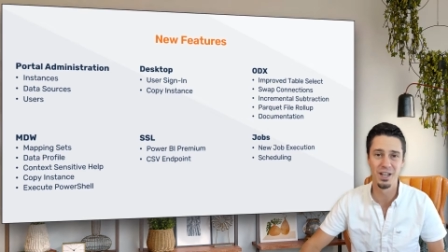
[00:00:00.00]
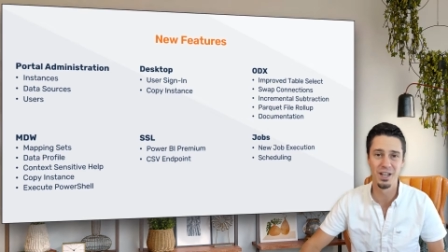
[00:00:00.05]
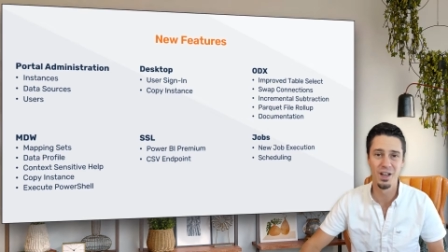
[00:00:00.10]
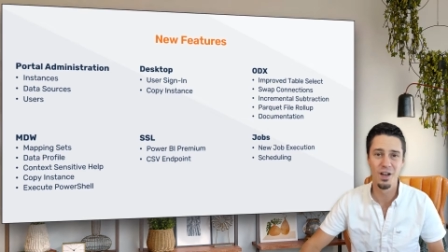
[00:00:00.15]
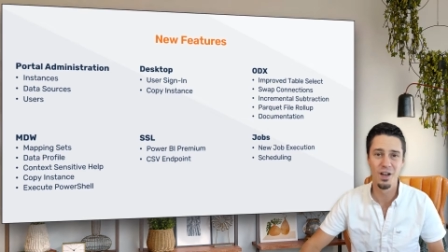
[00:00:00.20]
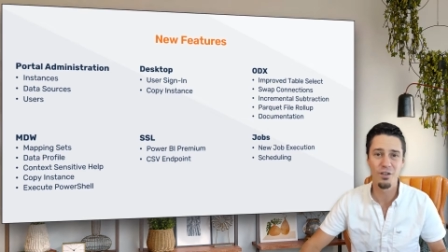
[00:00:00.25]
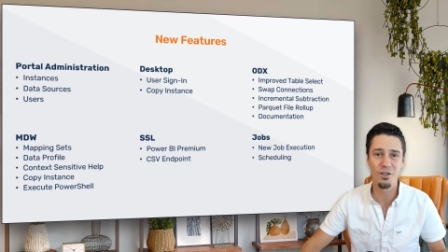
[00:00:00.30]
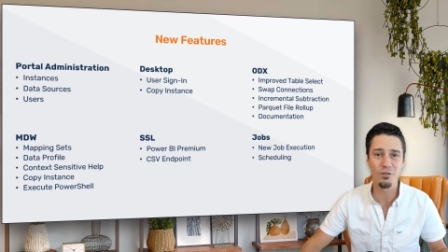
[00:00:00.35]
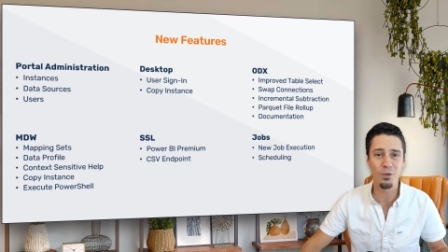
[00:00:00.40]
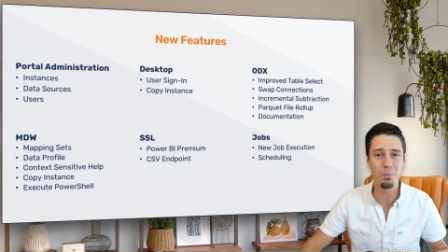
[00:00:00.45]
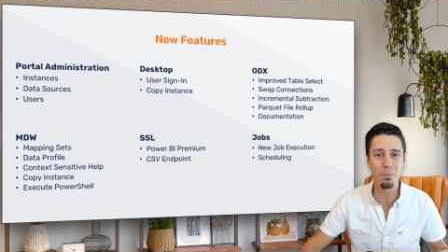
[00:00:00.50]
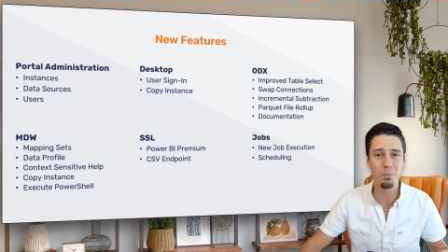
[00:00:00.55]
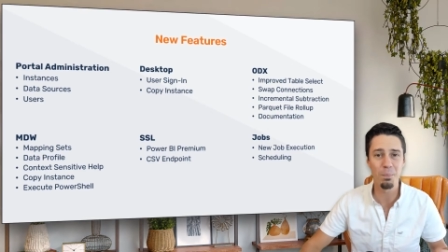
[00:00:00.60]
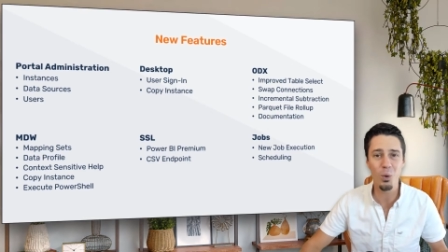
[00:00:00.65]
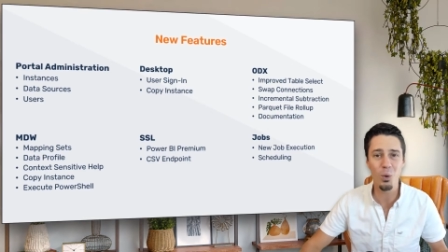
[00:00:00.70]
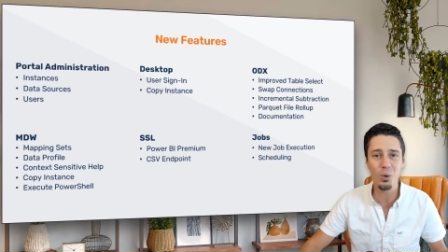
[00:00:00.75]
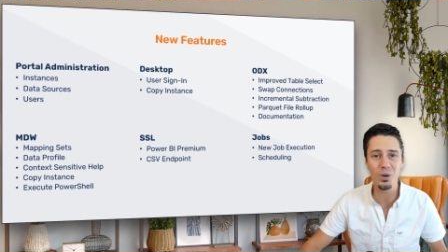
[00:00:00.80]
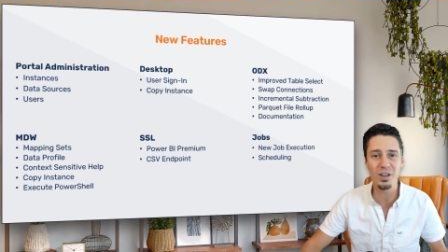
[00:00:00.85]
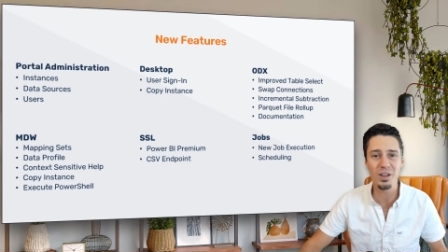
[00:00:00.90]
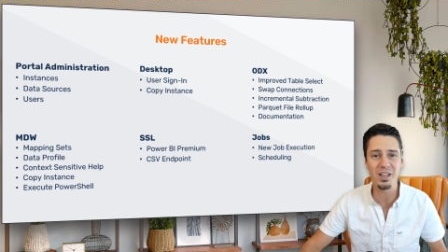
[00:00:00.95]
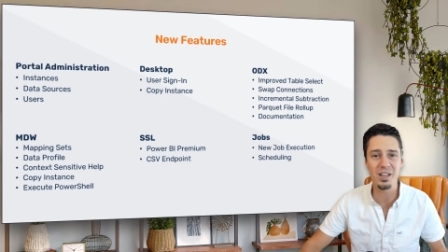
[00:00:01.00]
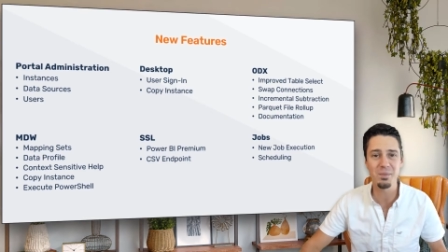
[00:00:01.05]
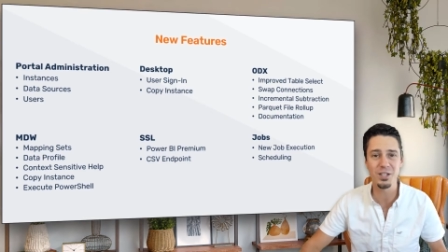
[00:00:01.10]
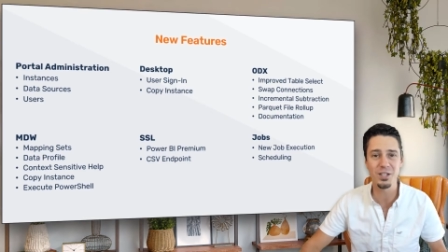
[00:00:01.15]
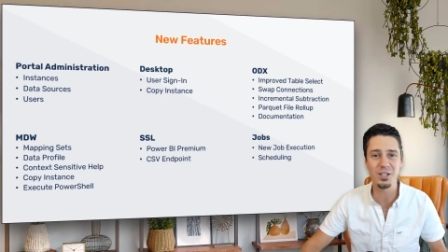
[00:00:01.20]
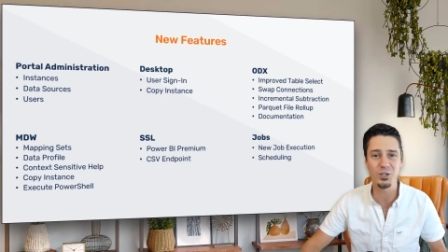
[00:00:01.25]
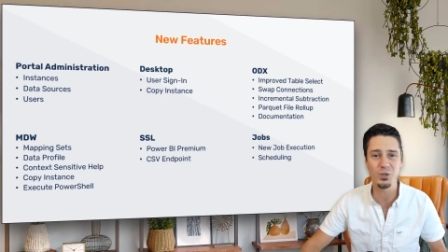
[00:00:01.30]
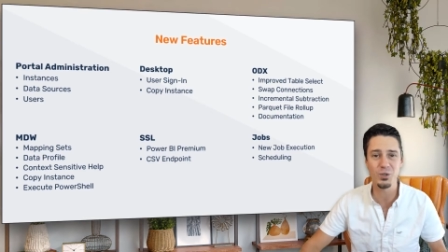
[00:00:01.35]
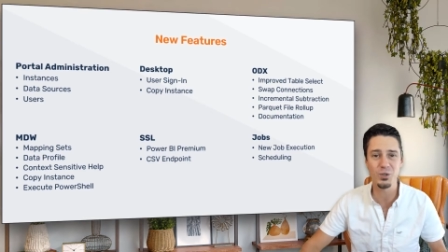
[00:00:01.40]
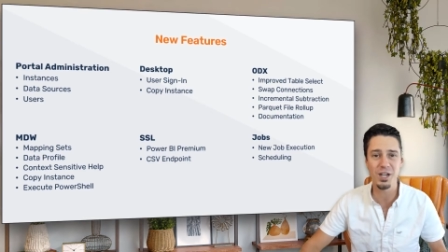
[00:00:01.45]
From portal
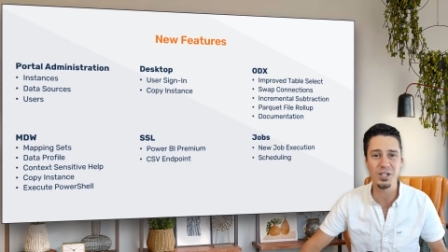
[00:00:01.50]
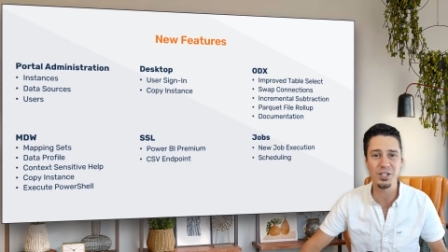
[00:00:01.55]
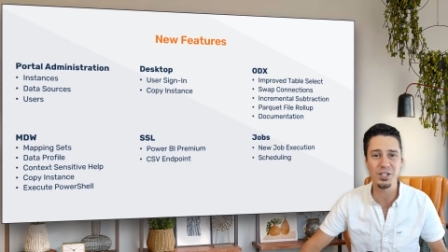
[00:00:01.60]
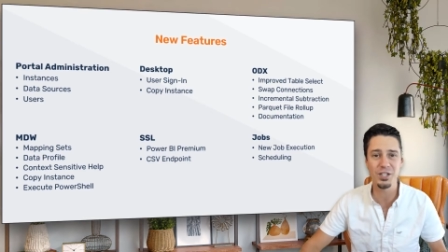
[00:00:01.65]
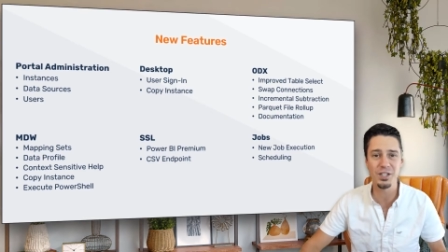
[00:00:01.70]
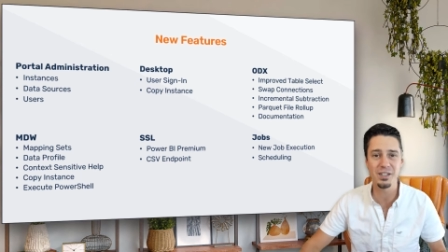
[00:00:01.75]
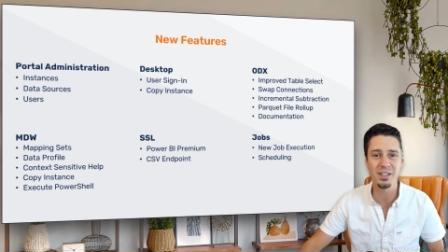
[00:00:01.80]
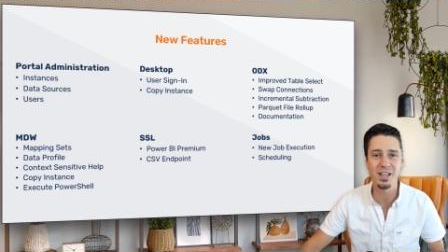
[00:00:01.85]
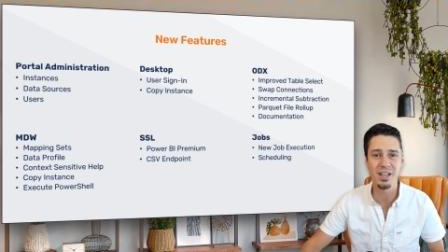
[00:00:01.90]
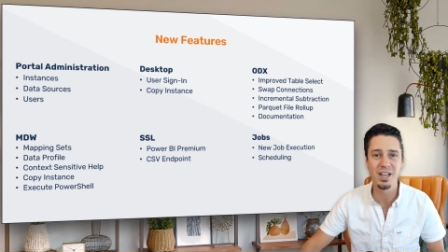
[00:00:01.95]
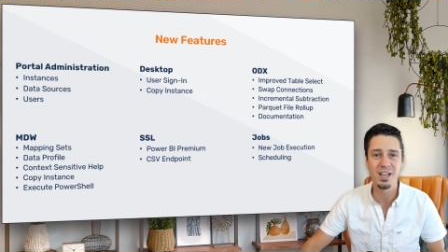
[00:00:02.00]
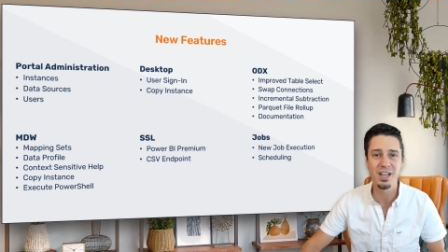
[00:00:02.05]
administration